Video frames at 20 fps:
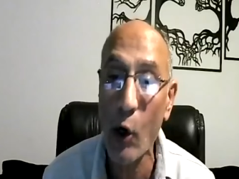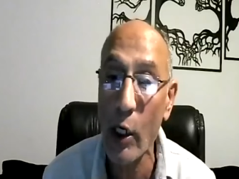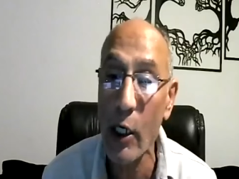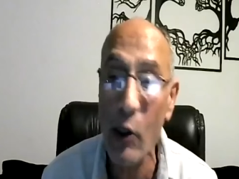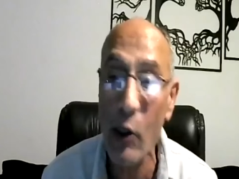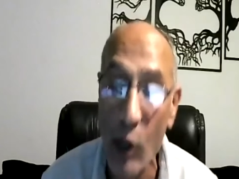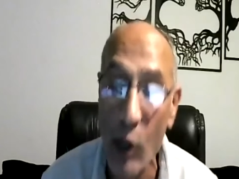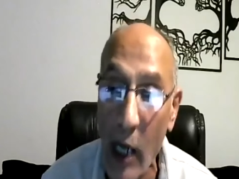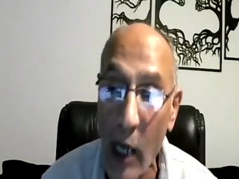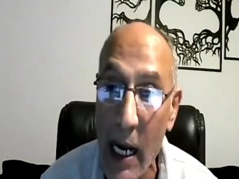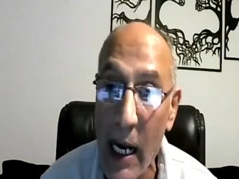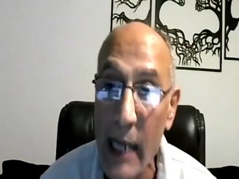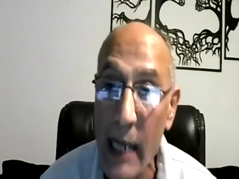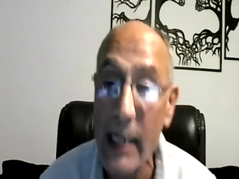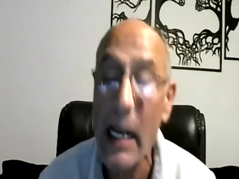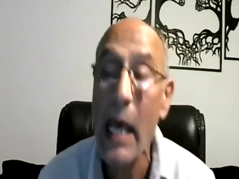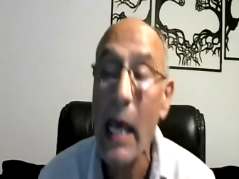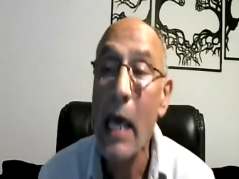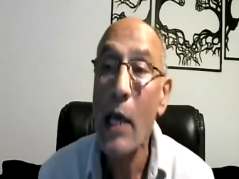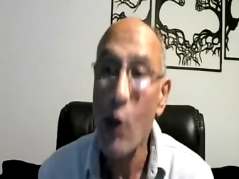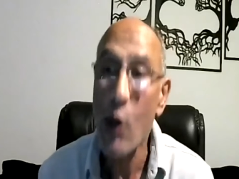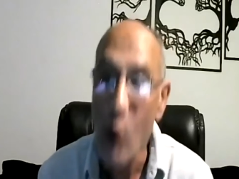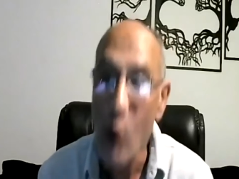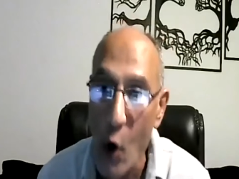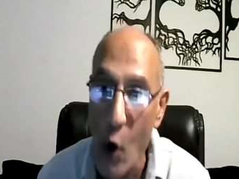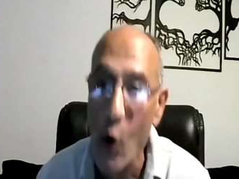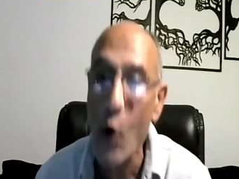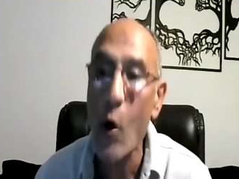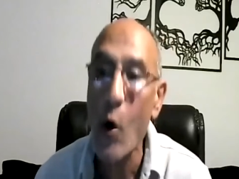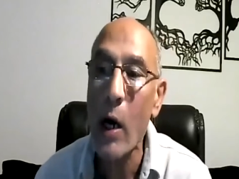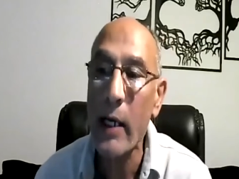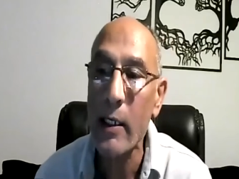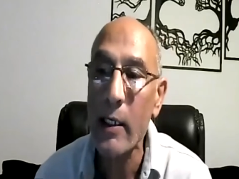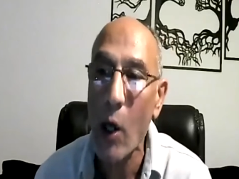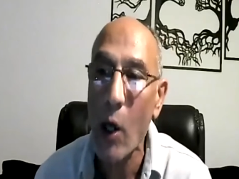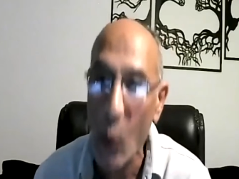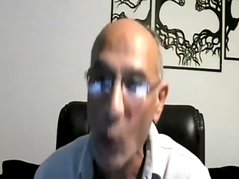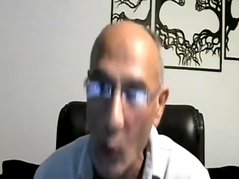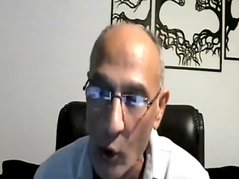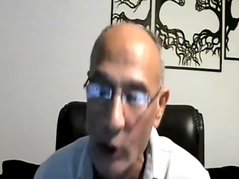Quran, no one
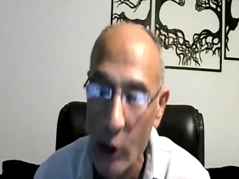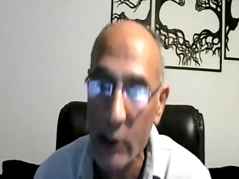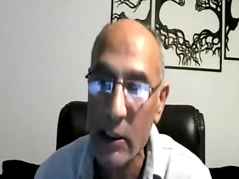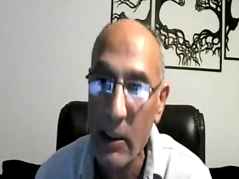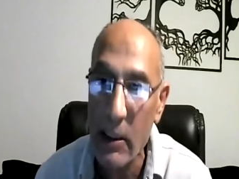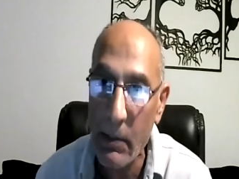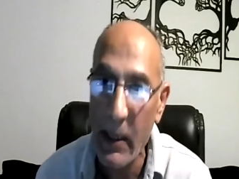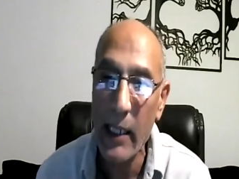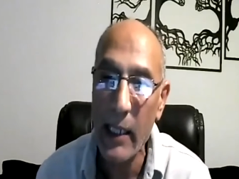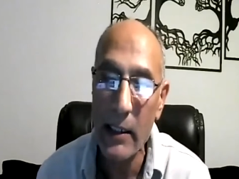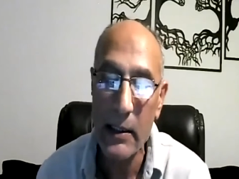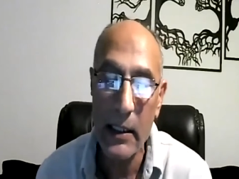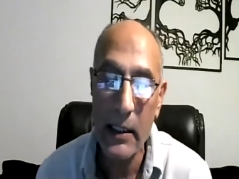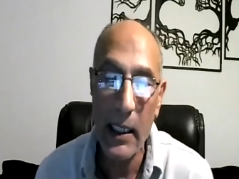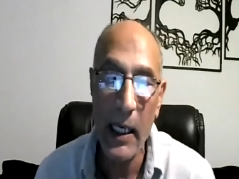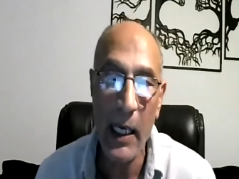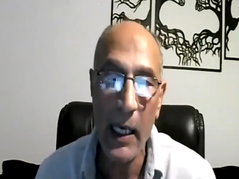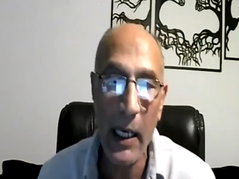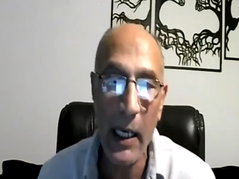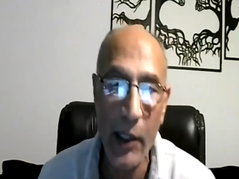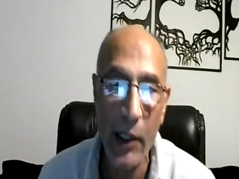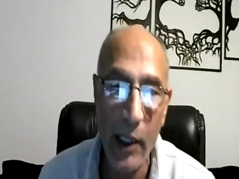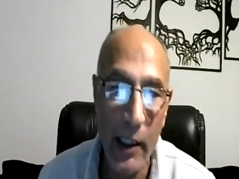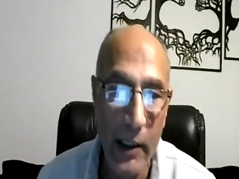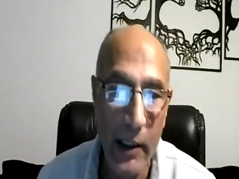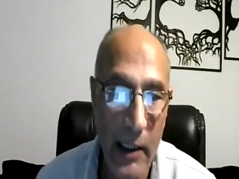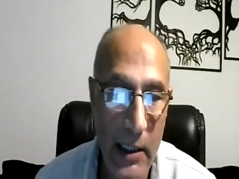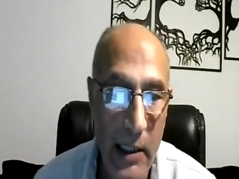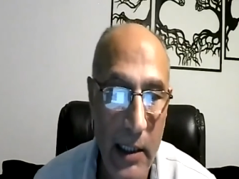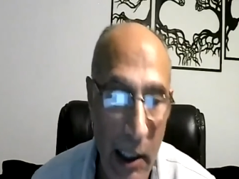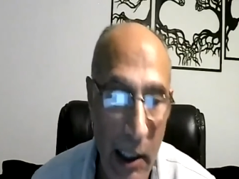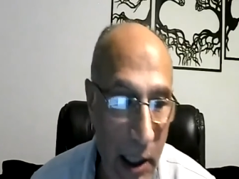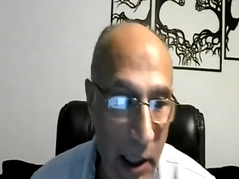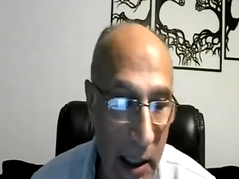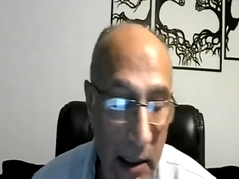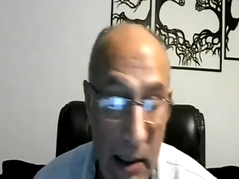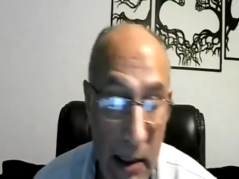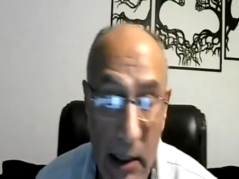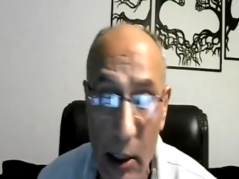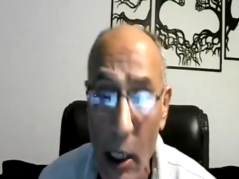would debate uh, their
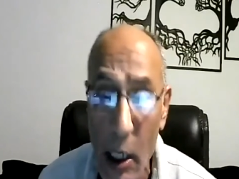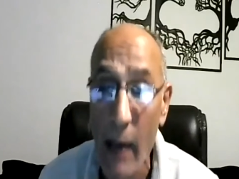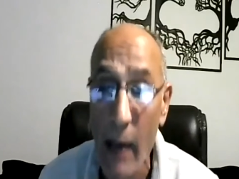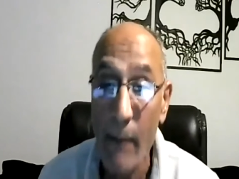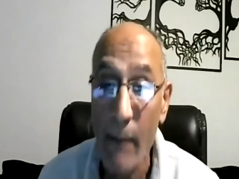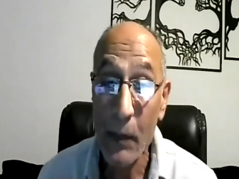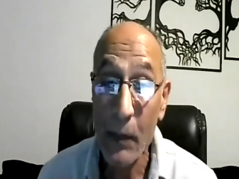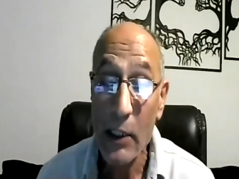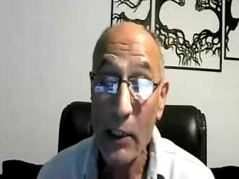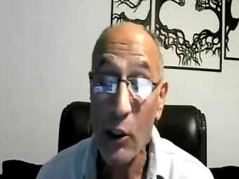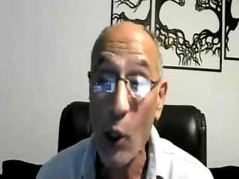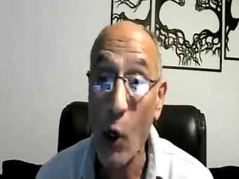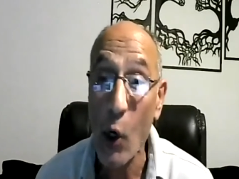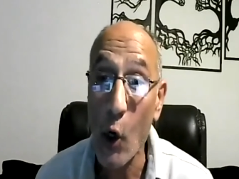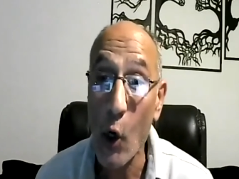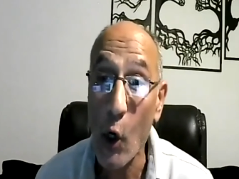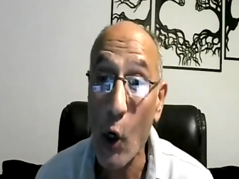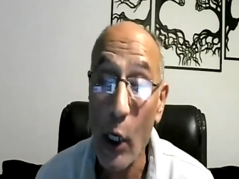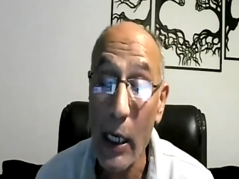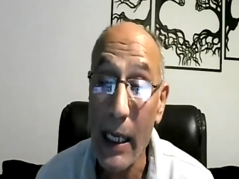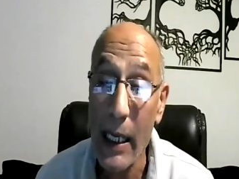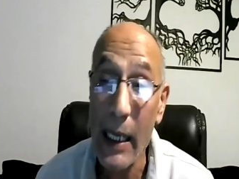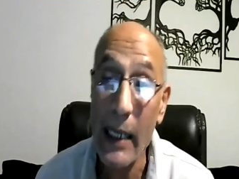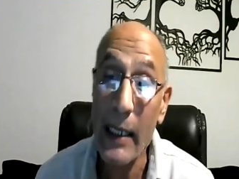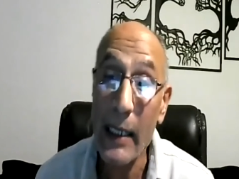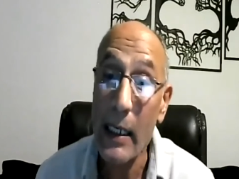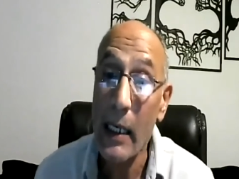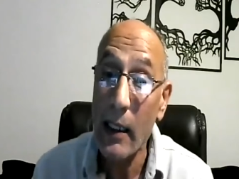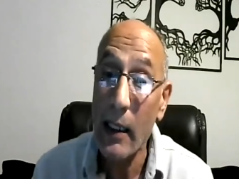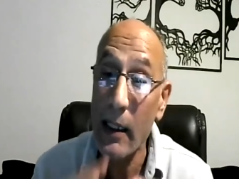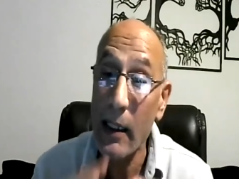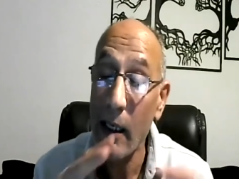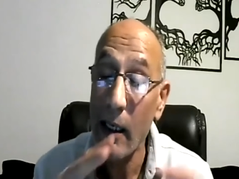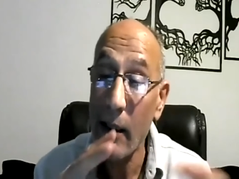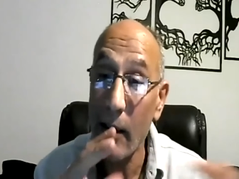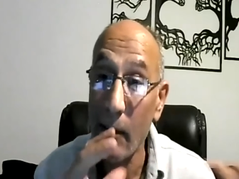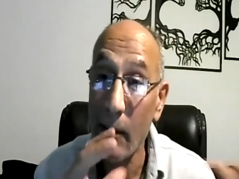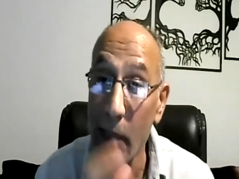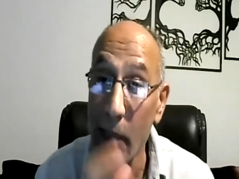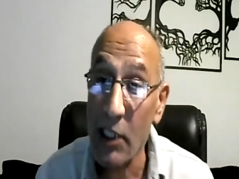discussions. So
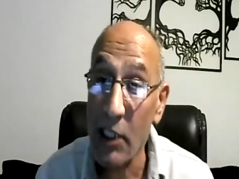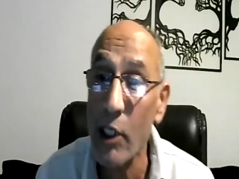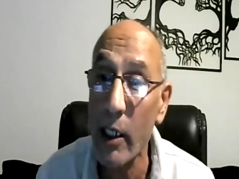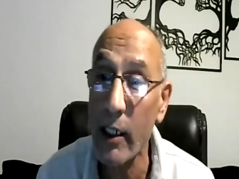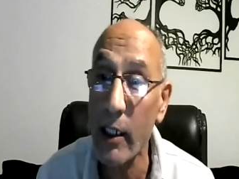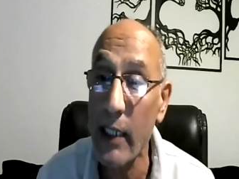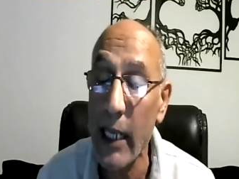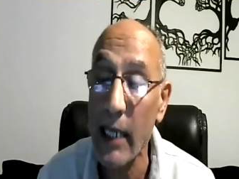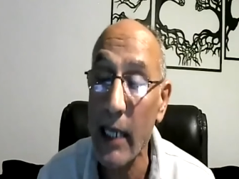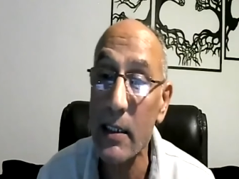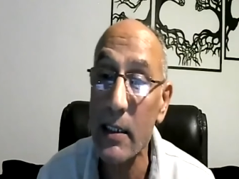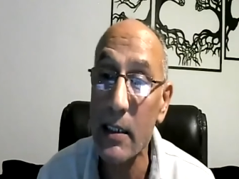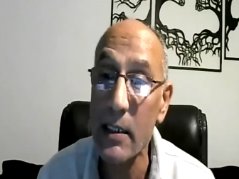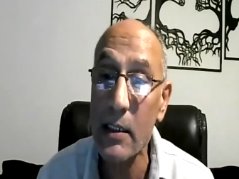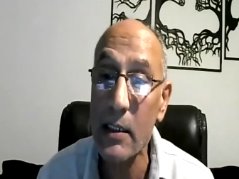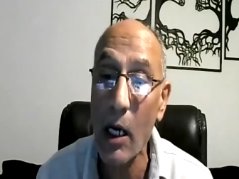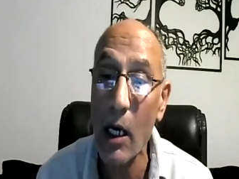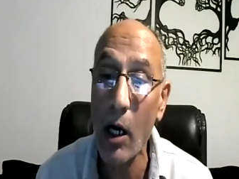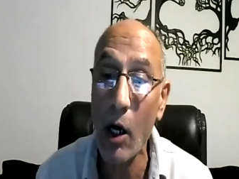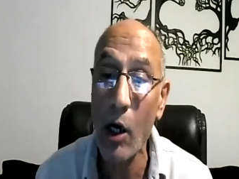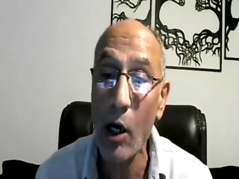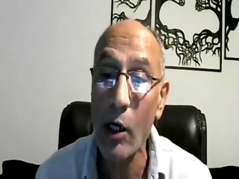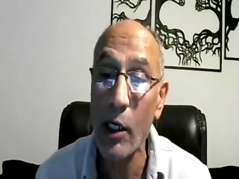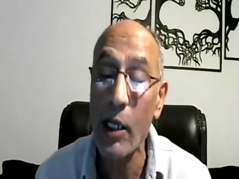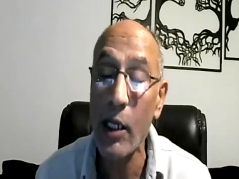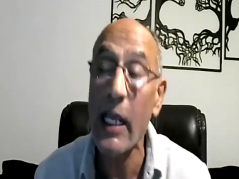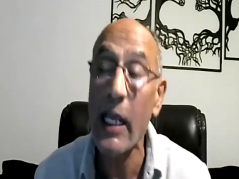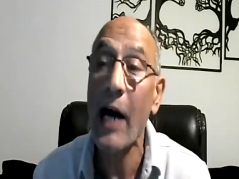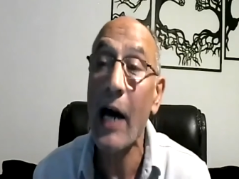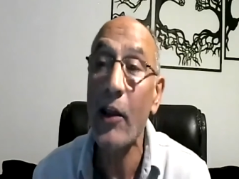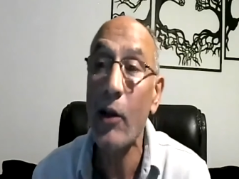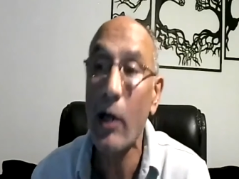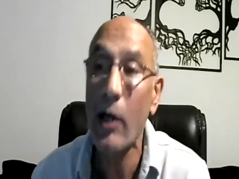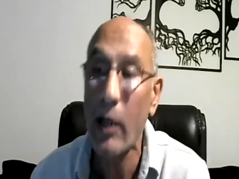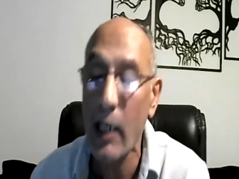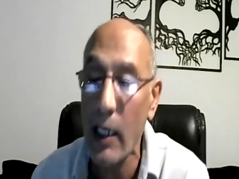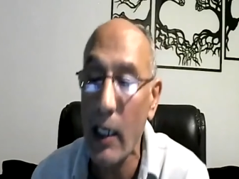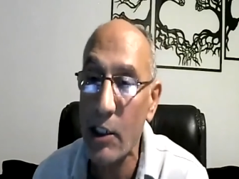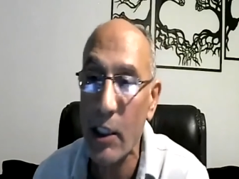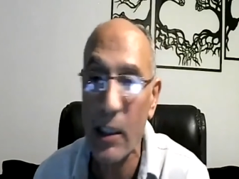measure this on the other
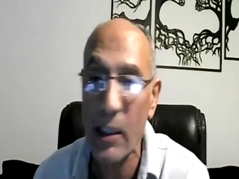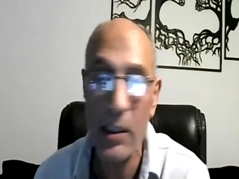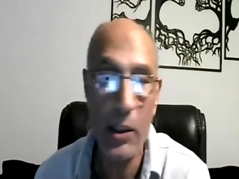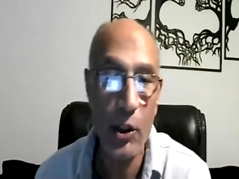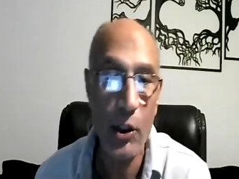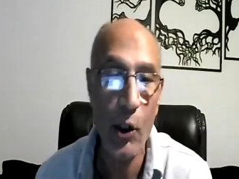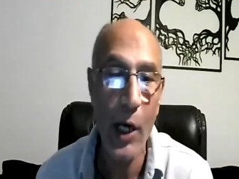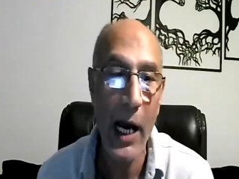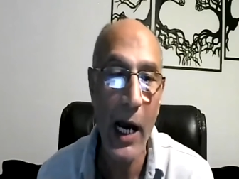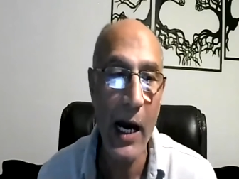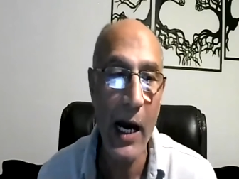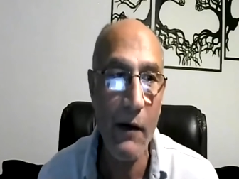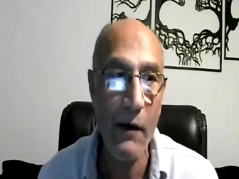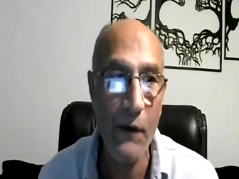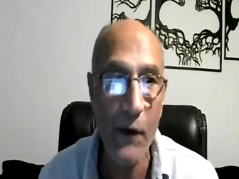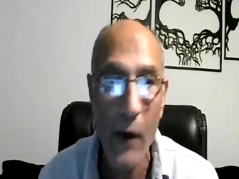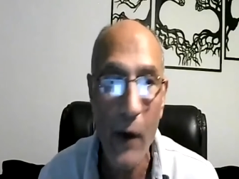religions. You have